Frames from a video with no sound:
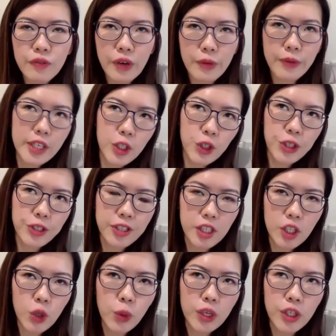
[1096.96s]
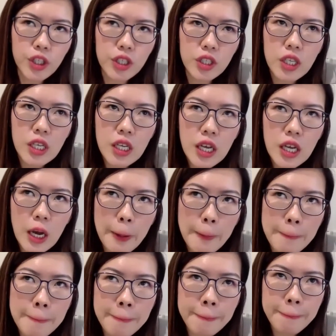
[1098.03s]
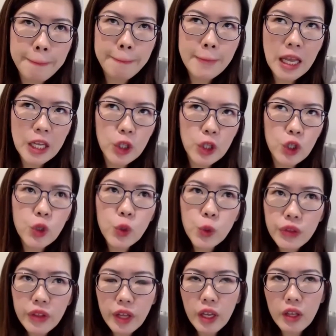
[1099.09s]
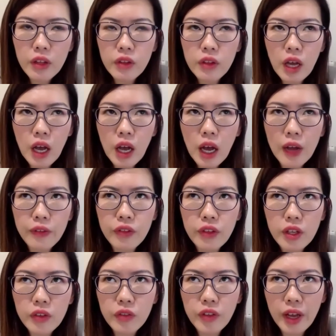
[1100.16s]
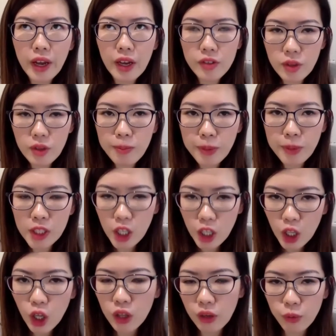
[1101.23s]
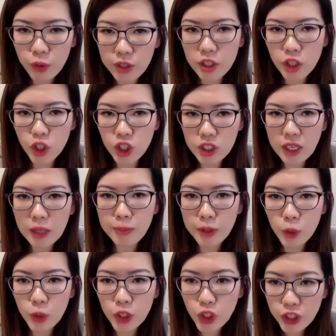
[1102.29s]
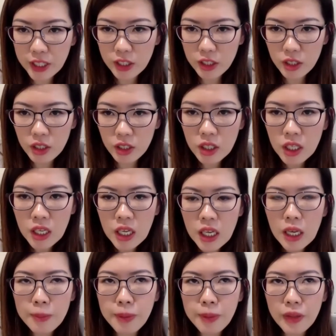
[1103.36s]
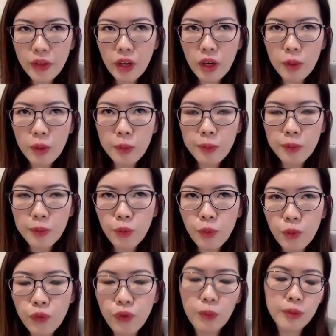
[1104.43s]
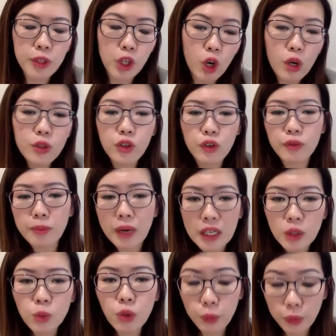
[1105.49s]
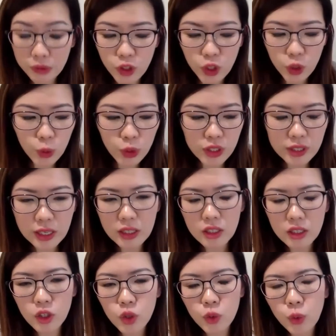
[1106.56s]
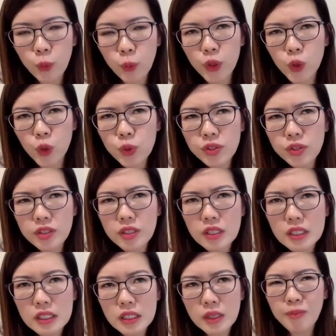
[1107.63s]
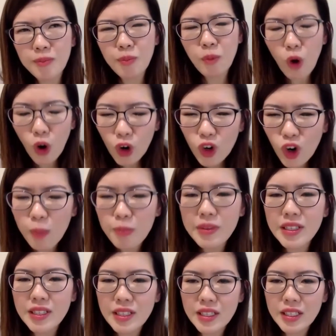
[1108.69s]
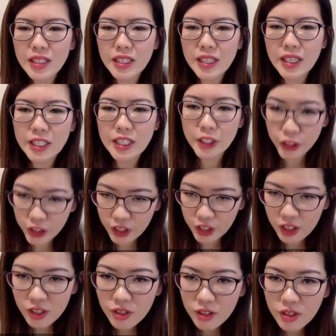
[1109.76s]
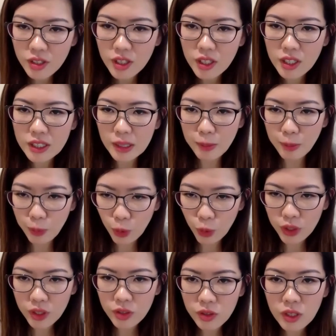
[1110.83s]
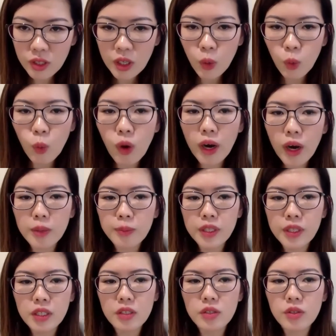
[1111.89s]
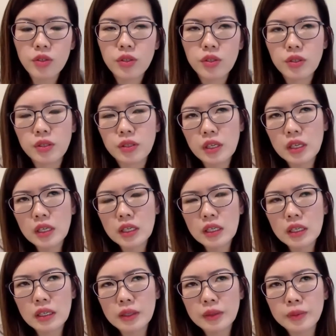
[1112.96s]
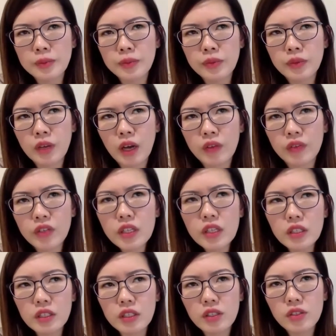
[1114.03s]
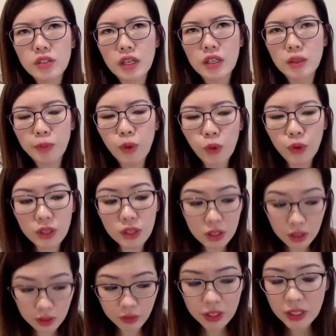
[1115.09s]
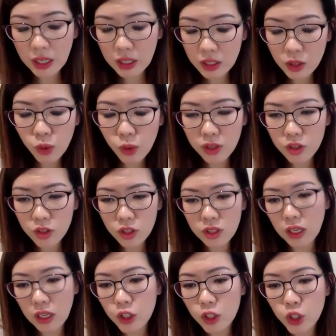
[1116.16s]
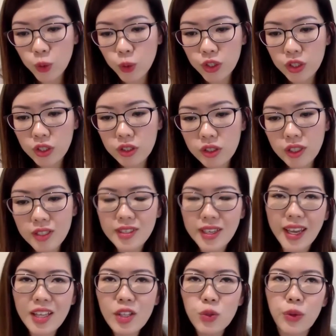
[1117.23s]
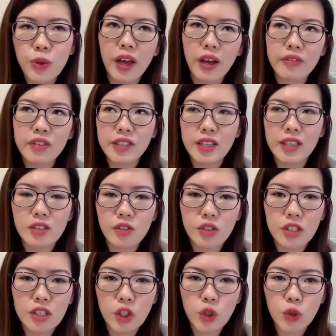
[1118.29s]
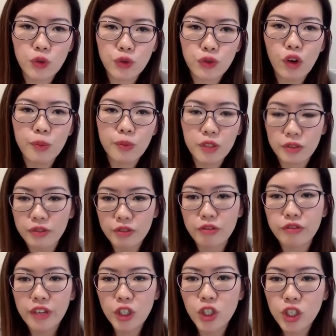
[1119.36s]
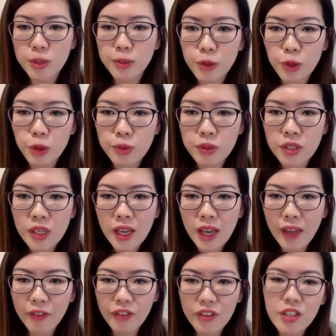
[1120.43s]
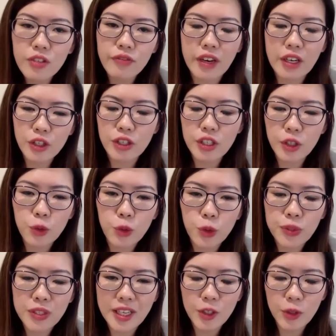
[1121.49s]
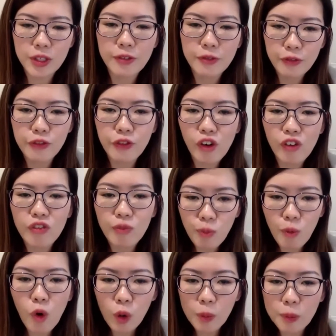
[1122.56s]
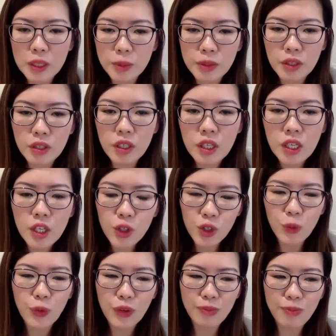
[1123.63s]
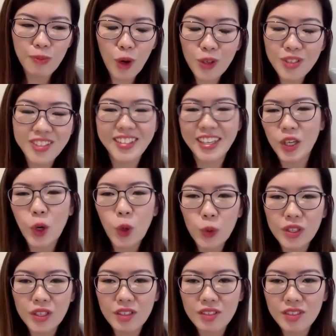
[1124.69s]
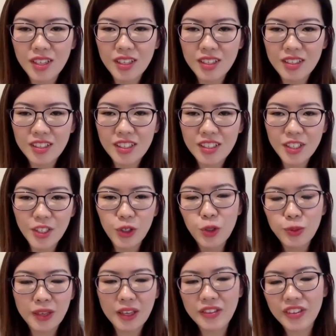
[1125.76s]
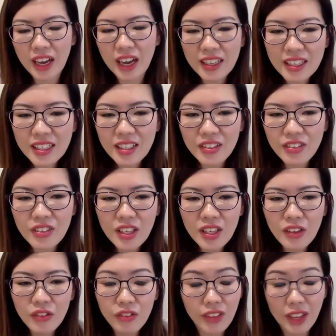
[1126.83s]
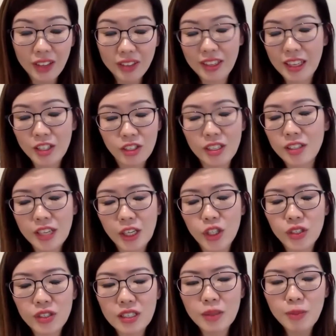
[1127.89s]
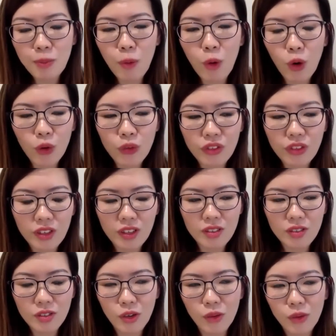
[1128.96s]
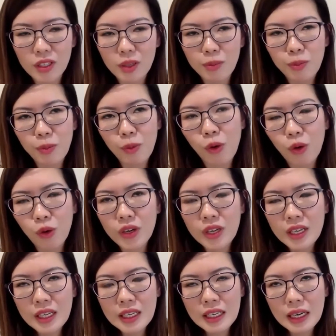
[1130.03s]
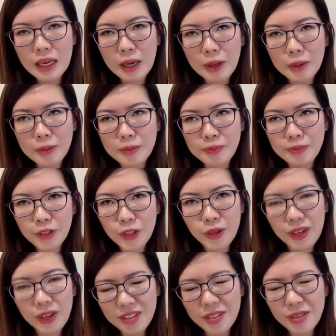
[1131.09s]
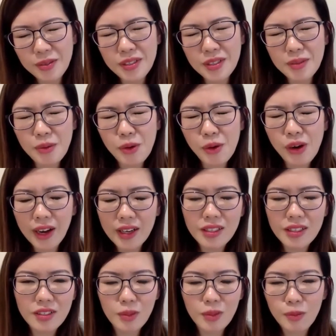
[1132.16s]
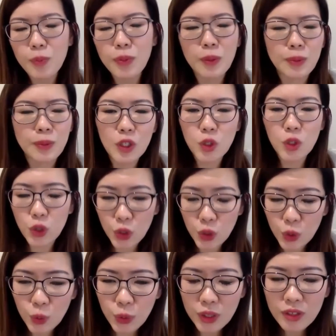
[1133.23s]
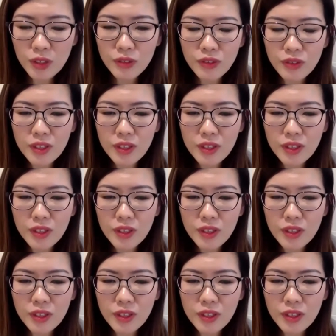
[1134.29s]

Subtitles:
very interesting question. To date, I think there hasn't been a lot of research done between gender, but from the course of my work with children, at least, we do see it more commonly in girls than boys. Why? Because I think girls at the point, even younger children, they tend to have the tendency to form different friendship groups. And these friendship groups tend to involve more people. So with more stakeholders in the group that they are in, then there's naturally more things, or rather more criteria, more ideas, and more people to deal with.